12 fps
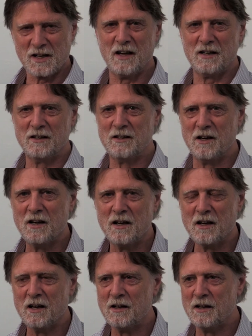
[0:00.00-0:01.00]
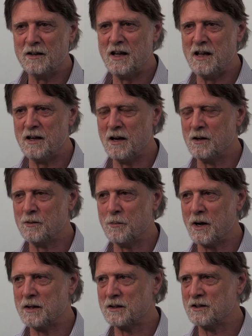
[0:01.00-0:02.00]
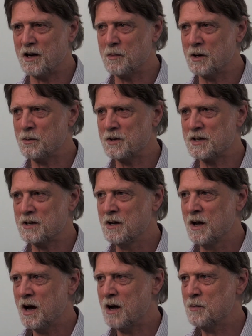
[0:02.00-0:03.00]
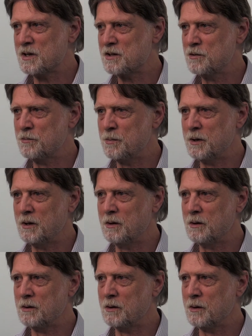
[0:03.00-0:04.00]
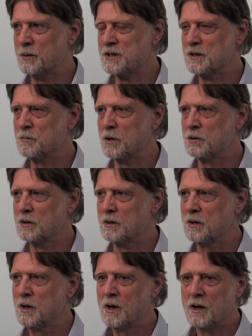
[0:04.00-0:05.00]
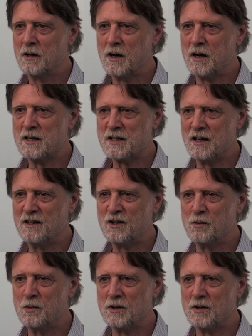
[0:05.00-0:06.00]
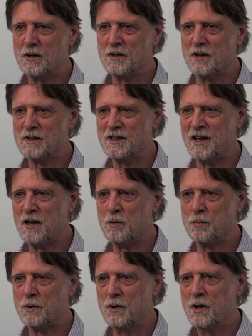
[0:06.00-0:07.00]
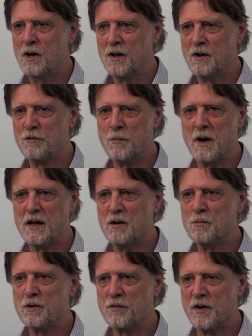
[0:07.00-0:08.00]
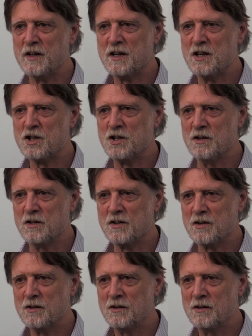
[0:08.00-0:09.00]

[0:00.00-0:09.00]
I had done it. And he, by the time I was in Boulder, and I sent him a tape of my improvisations.